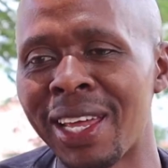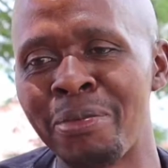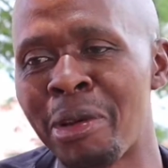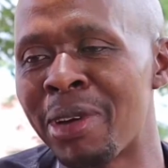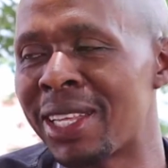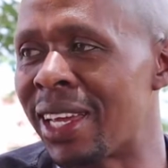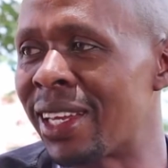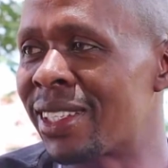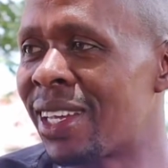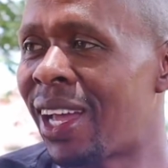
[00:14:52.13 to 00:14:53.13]
remember
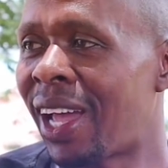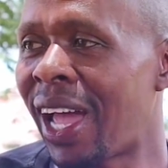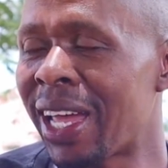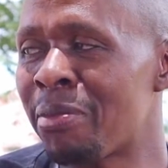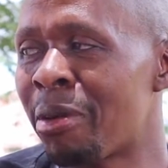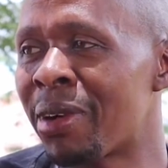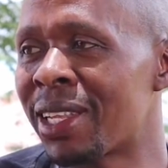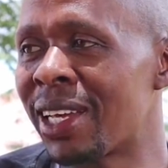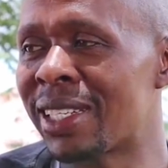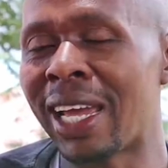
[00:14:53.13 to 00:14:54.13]
that. I remember that.